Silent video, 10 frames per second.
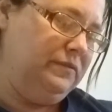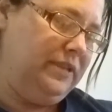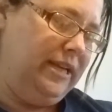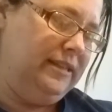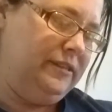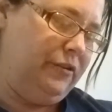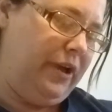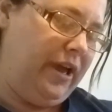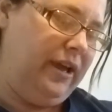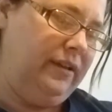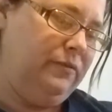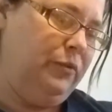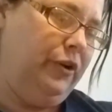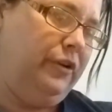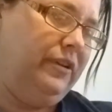it's okay.
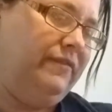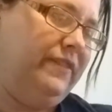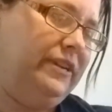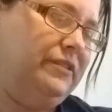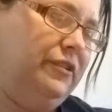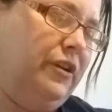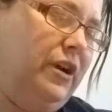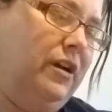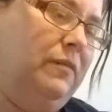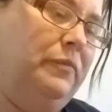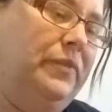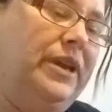We're going to fix her up.